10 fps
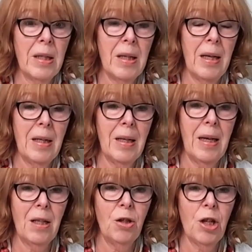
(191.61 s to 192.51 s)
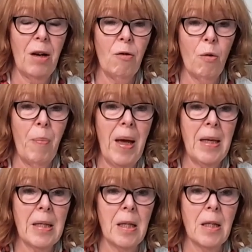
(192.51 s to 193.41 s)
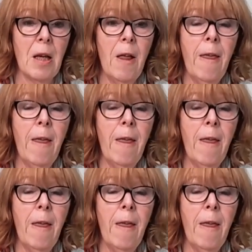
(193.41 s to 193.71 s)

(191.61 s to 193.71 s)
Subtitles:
in a general basis.